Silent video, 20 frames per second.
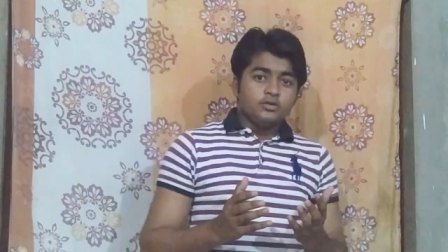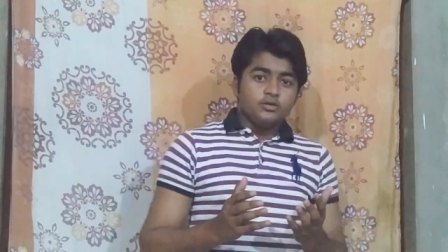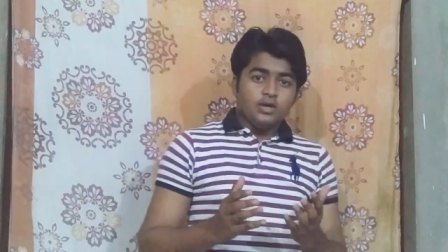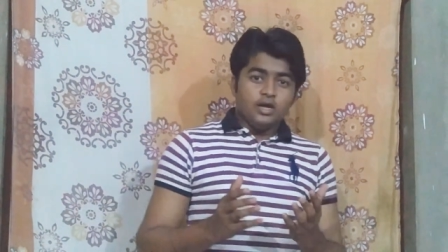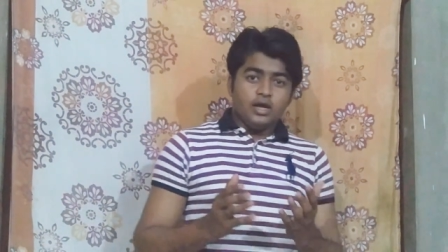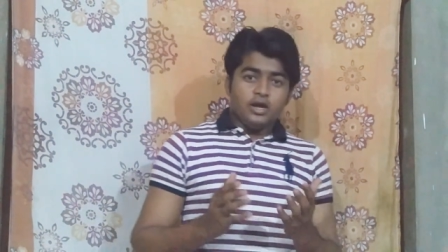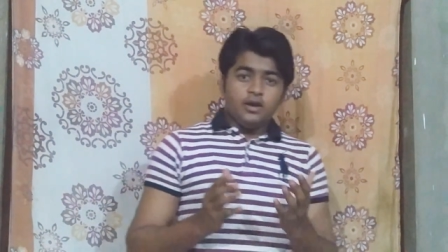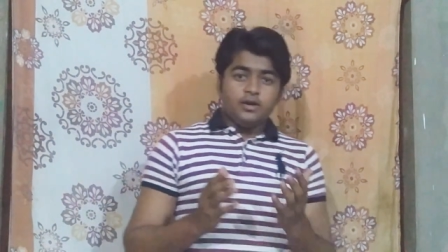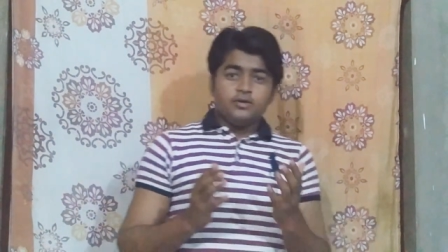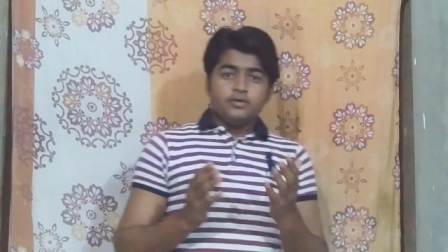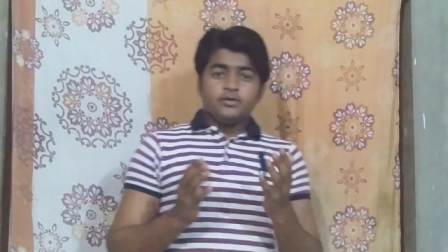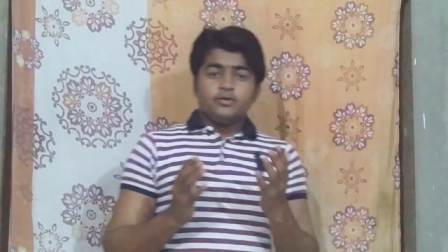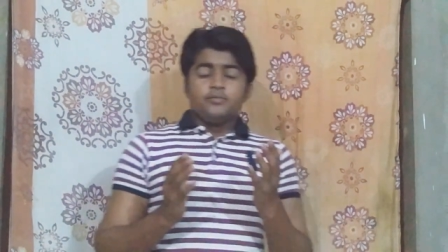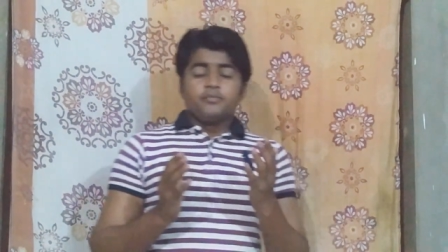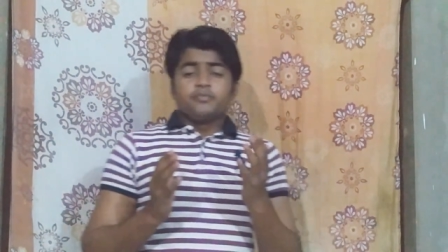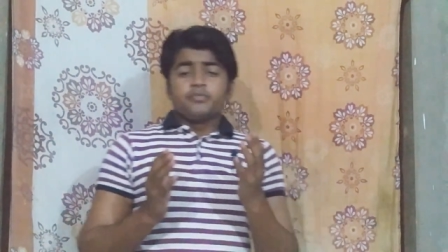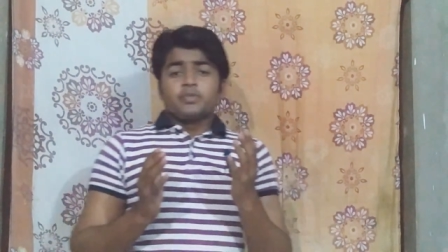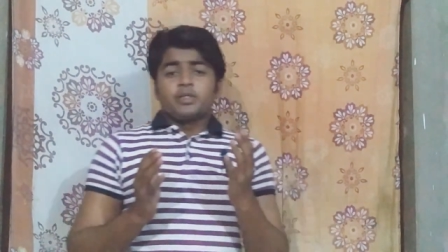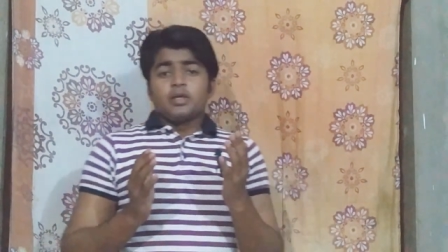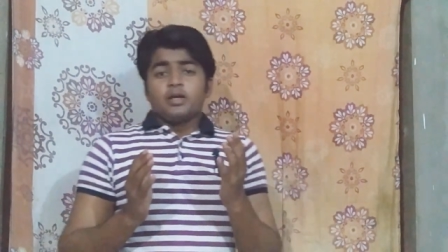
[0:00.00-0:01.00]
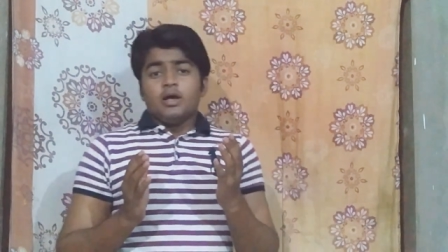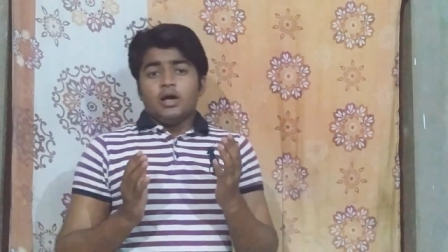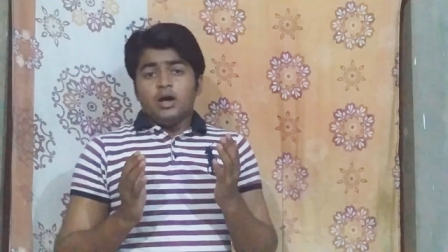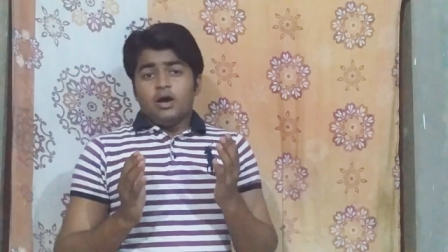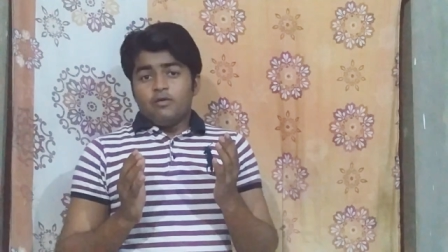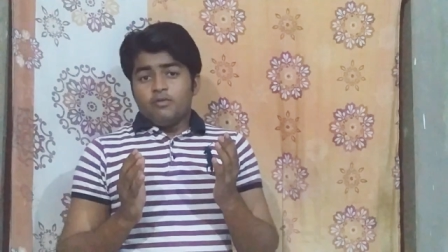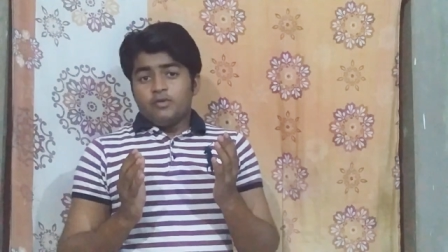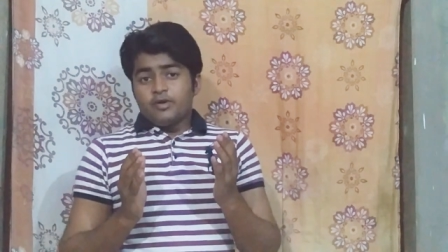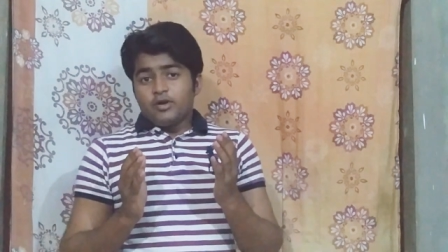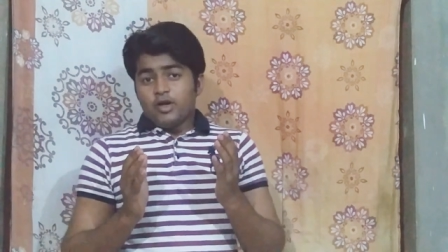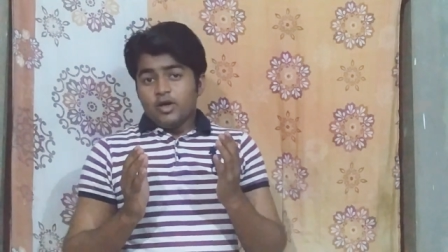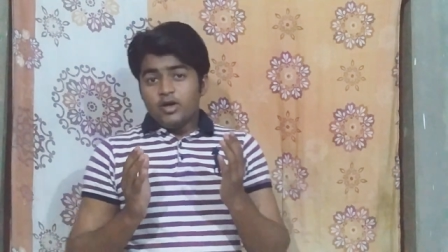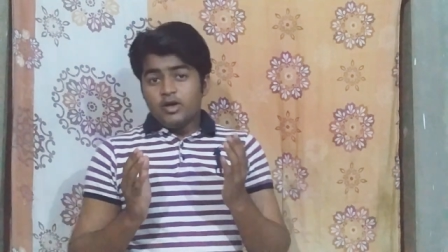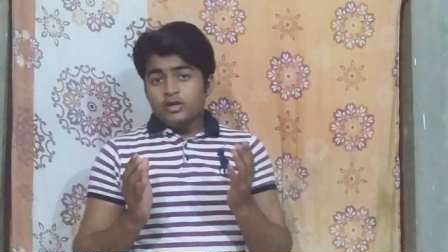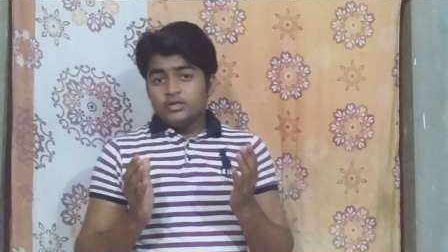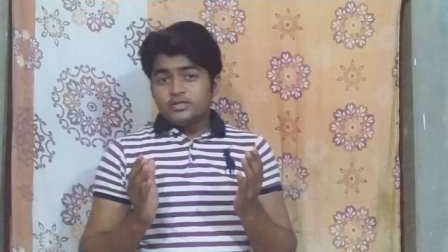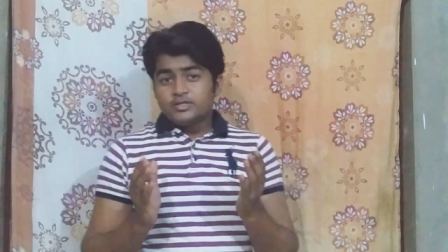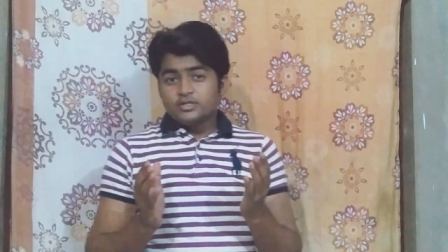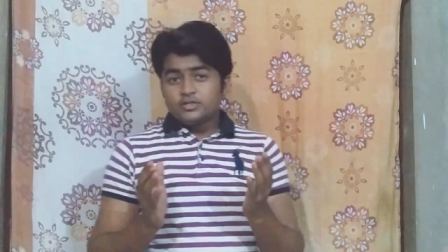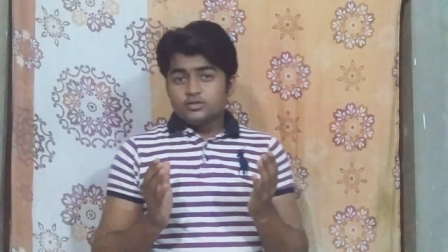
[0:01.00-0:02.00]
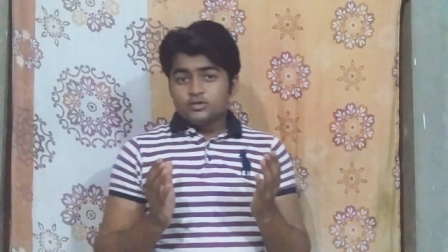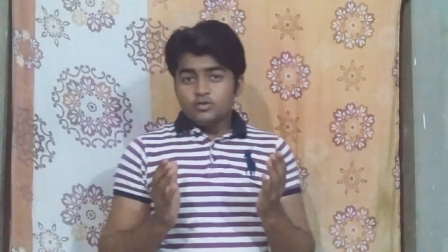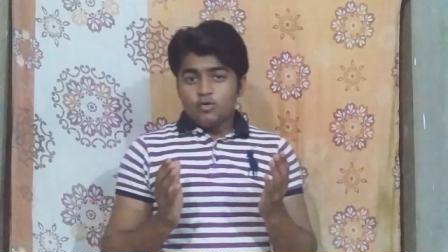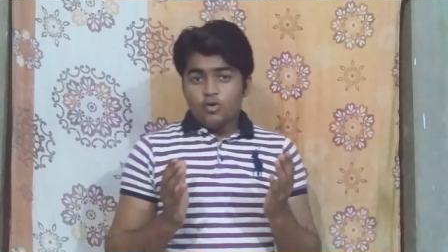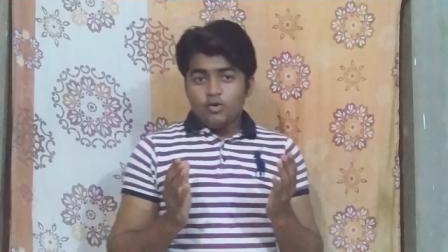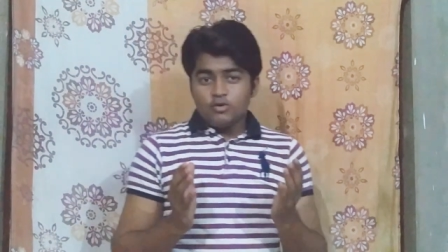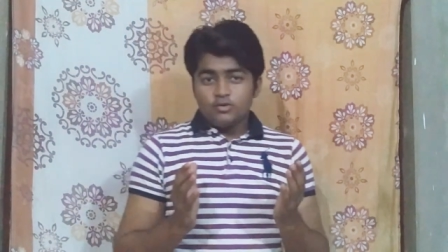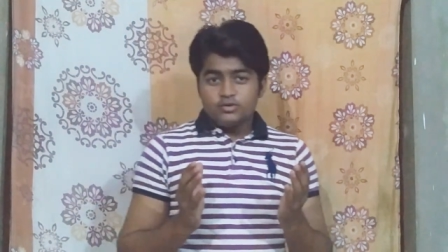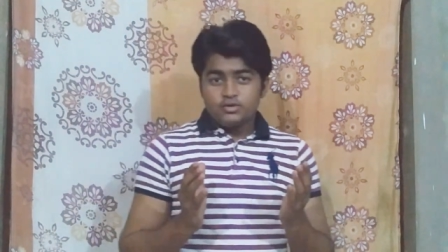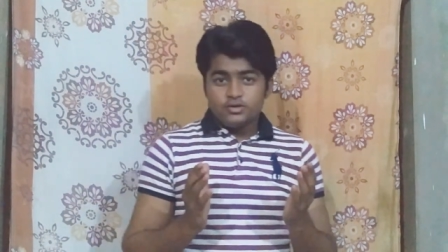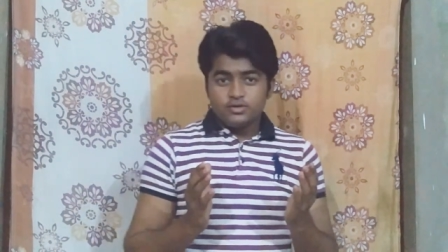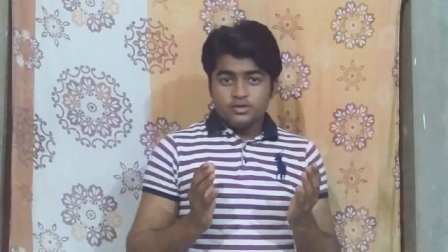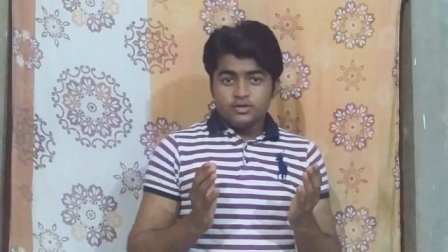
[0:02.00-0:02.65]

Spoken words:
and our health is not,